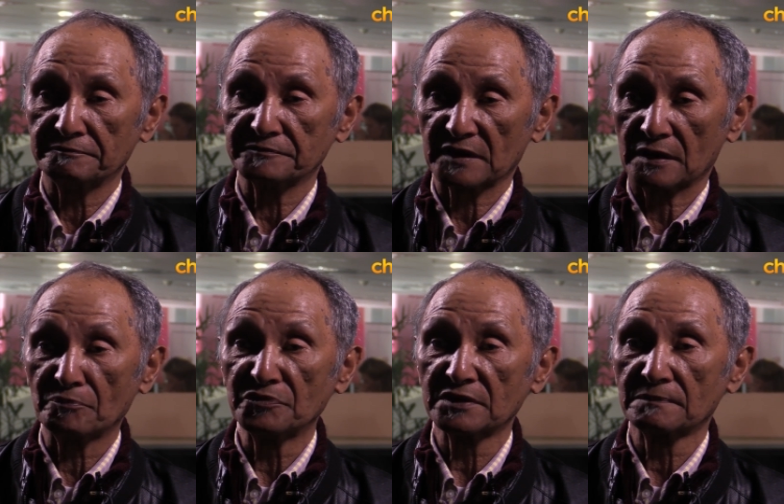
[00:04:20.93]

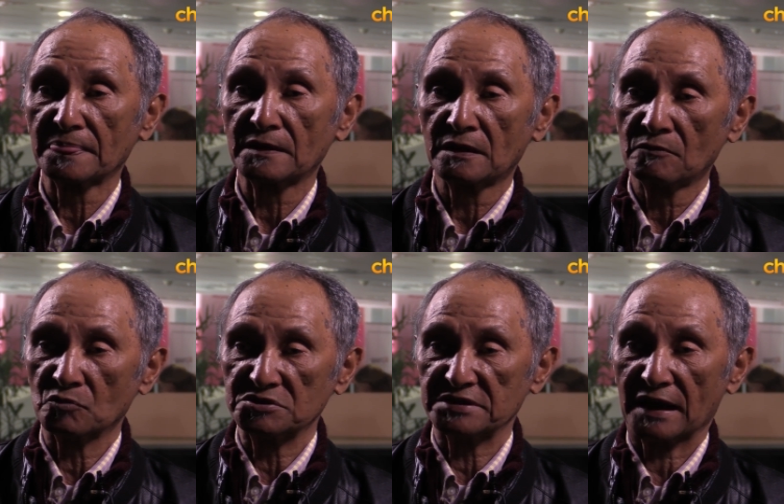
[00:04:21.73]
crumb
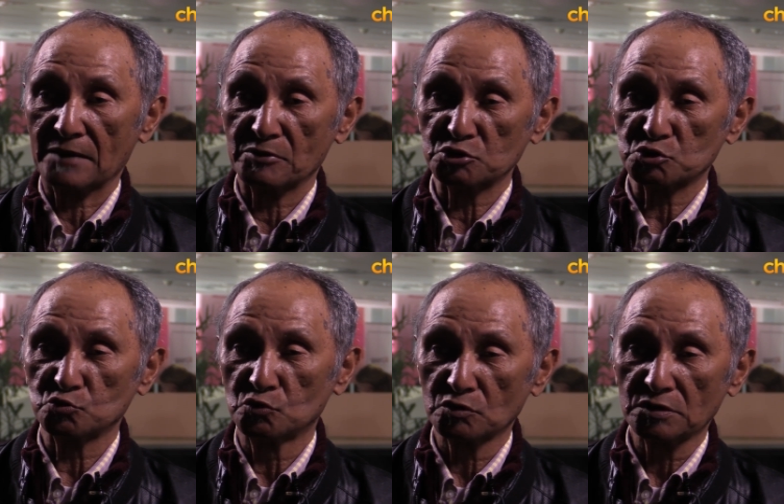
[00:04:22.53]
with jam and
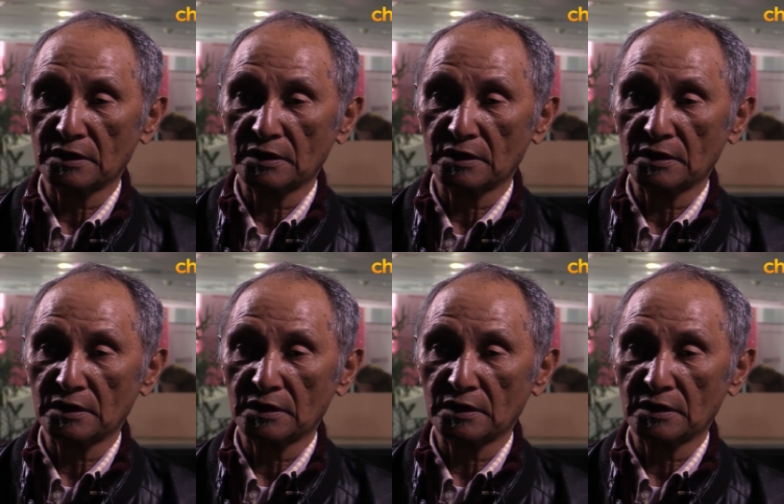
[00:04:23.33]
sugar,